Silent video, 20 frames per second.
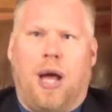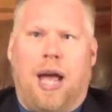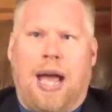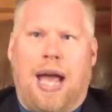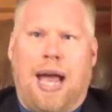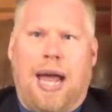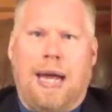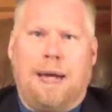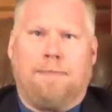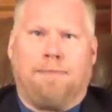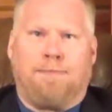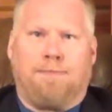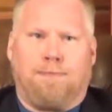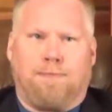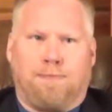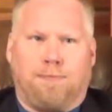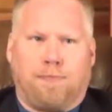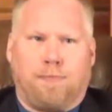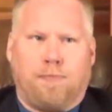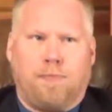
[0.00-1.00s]
a
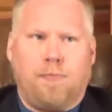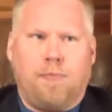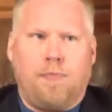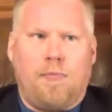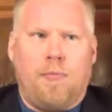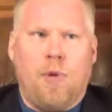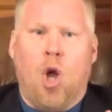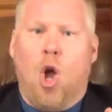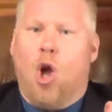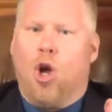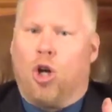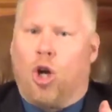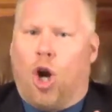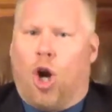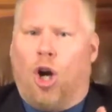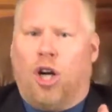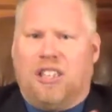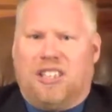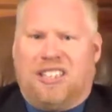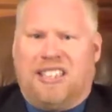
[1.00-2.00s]

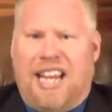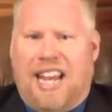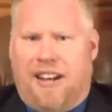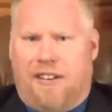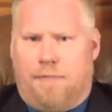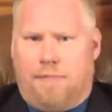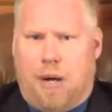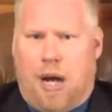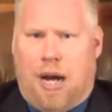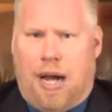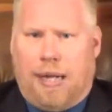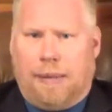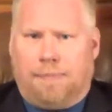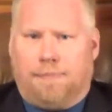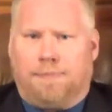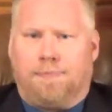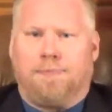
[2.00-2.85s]
current state of mind.